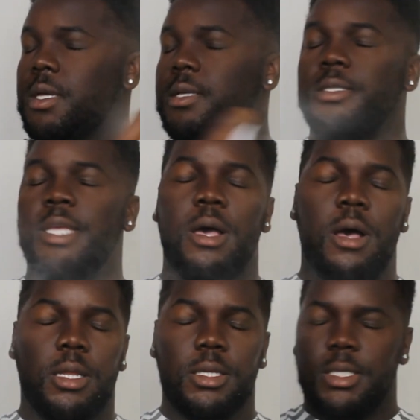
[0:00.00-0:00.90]
And set
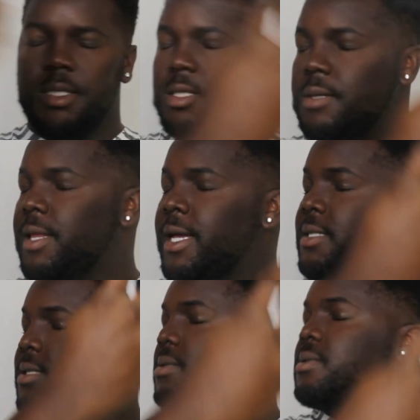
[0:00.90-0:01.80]
all of this into
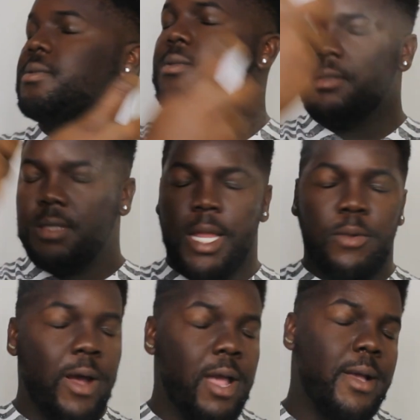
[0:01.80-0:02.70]
place.
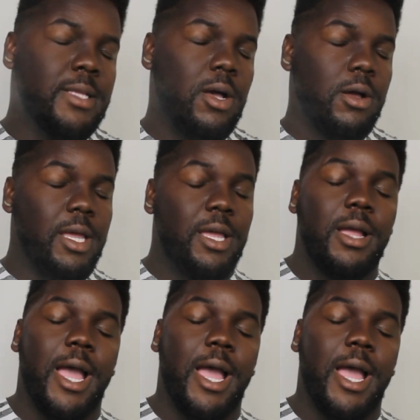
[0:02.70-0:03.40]
And why am I talking?